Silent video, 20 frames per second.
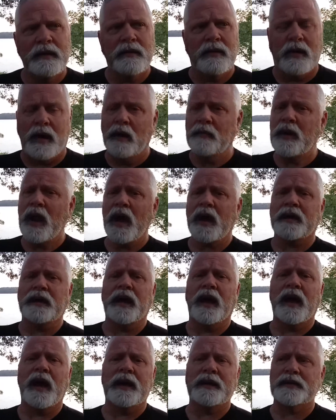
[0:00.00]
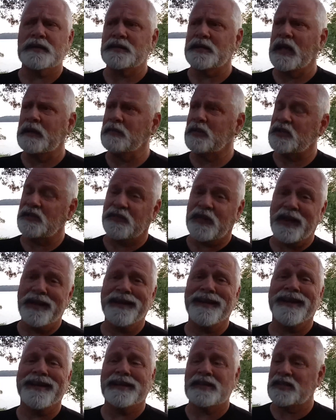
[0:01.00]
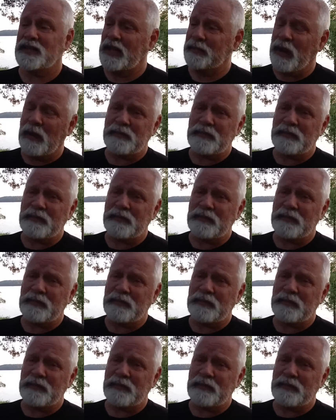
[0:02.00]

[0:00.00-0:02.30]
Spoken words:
Well, I'm not going to hide his name, because if I hide his name,